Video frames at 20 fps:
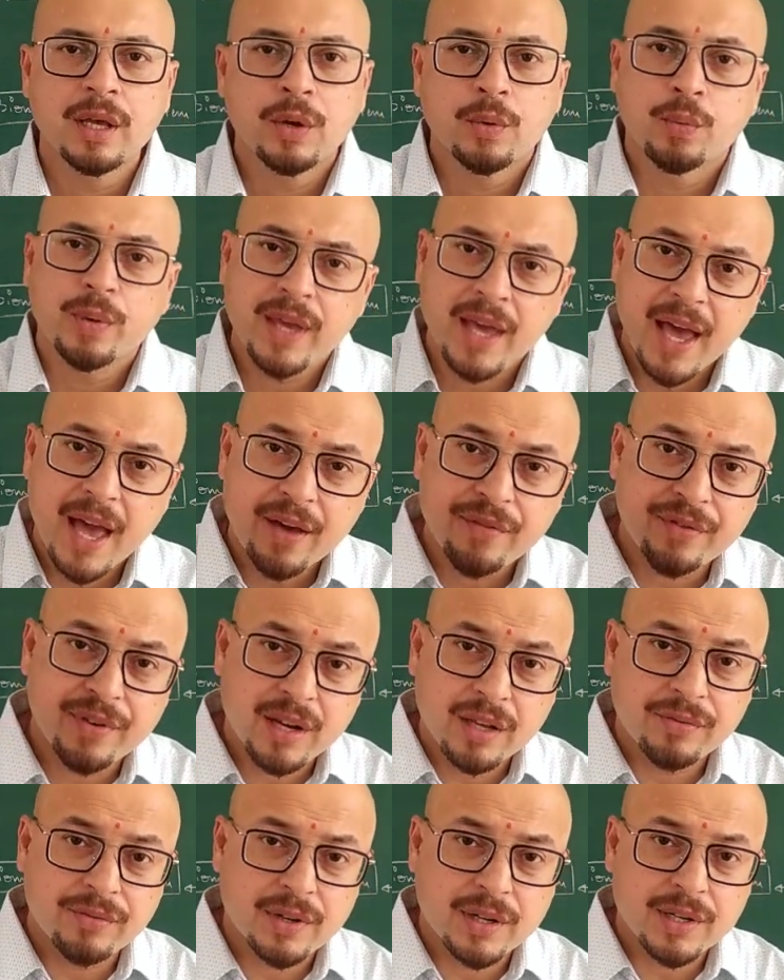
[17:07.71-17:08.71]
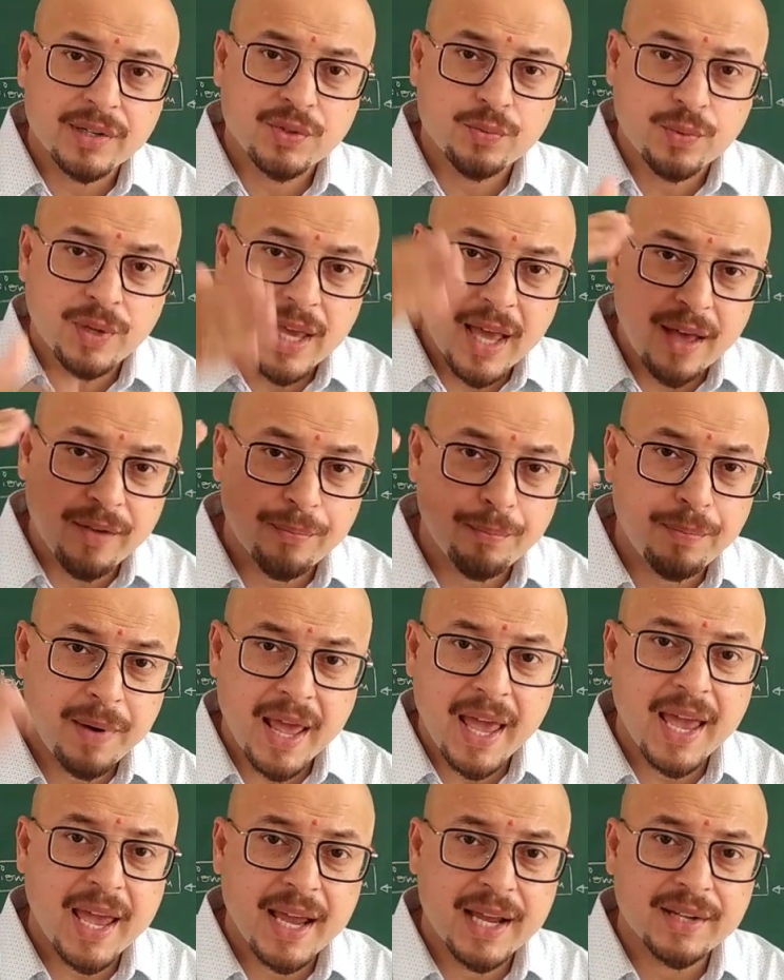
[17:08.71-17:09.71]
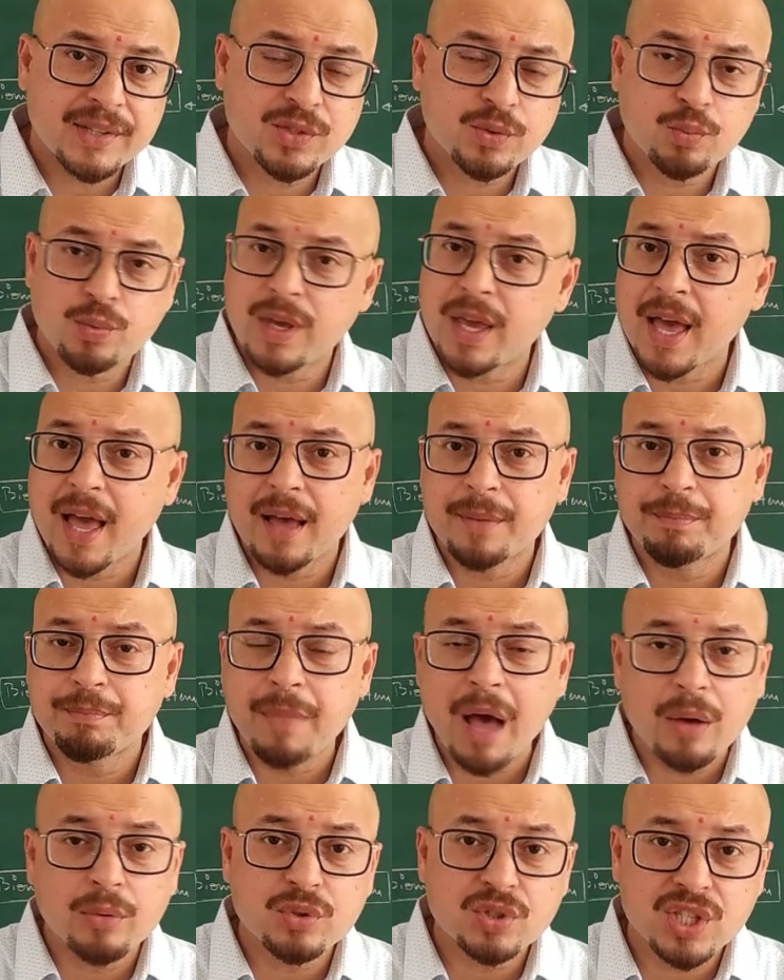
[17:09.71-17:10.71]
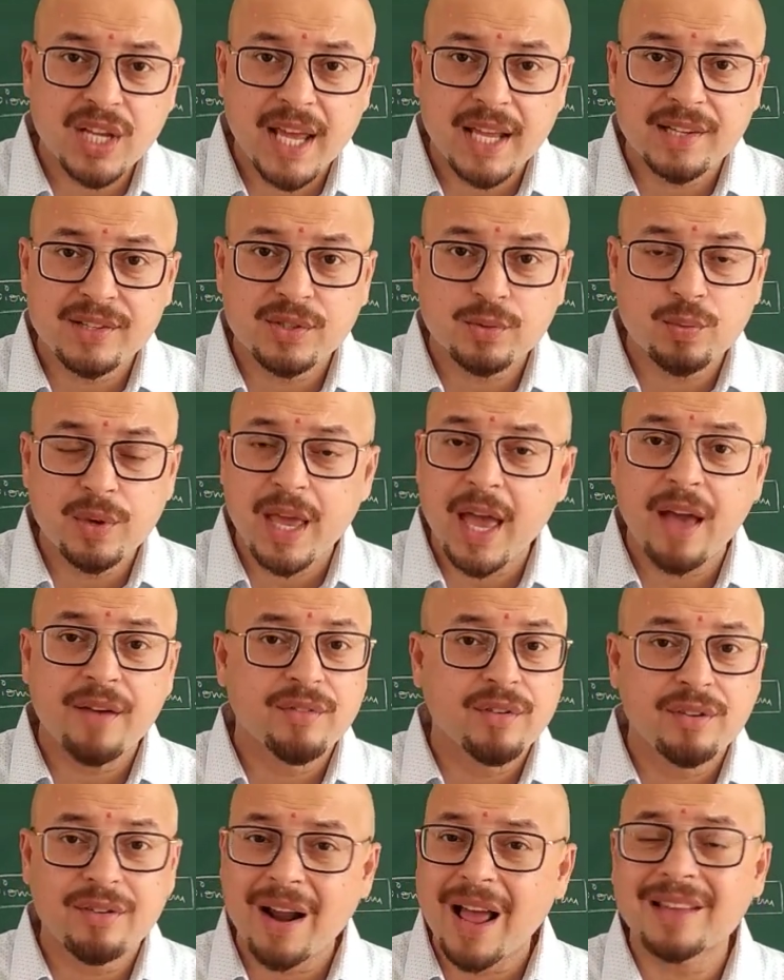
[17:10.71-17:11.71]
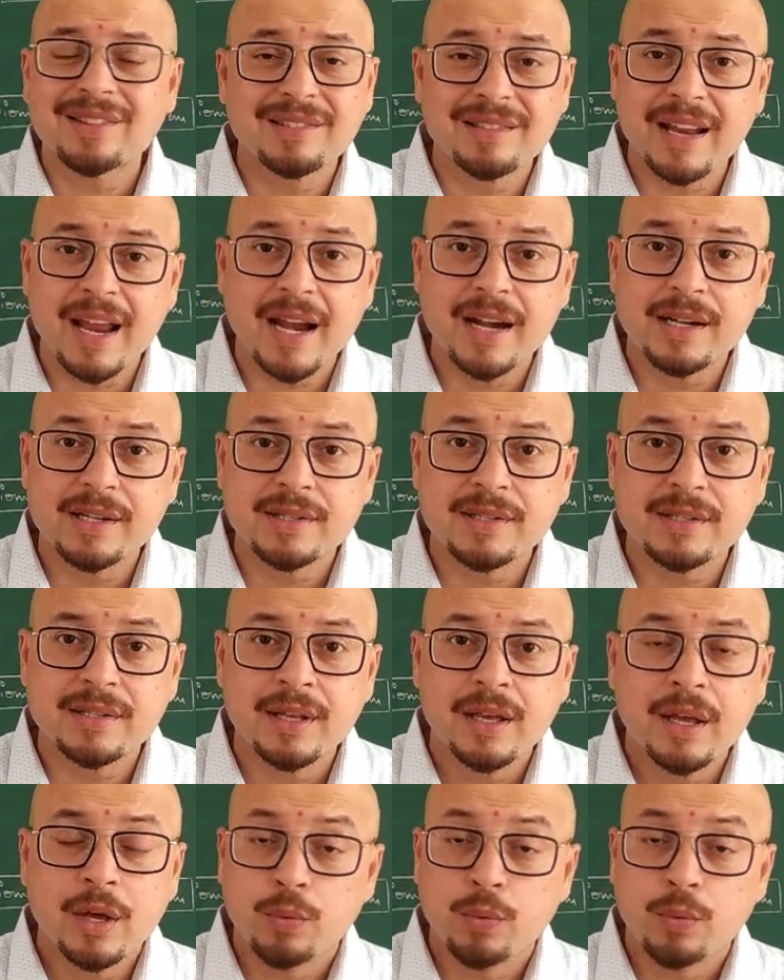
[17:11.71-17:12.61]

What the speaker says: We have rivers, we have plains, we have mountains, we have grasslands,